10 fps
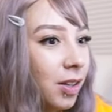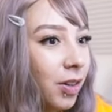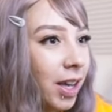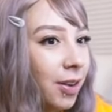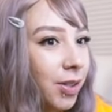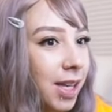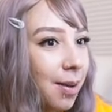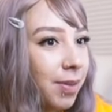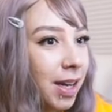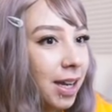Okay, what's
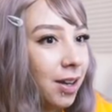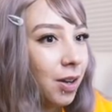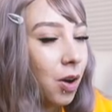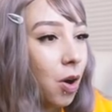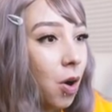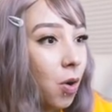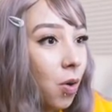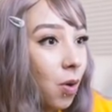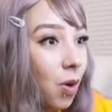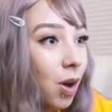happening? Oh!
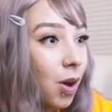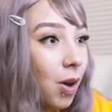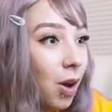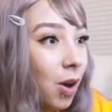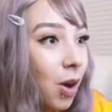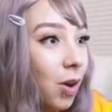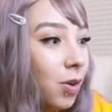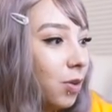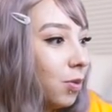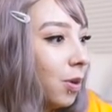
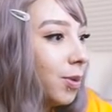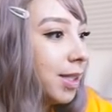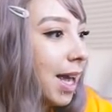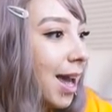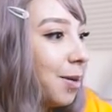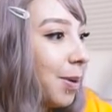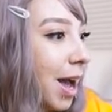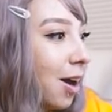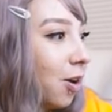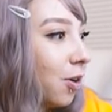Oh! What was that
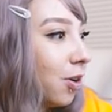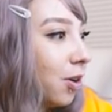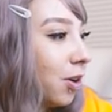about?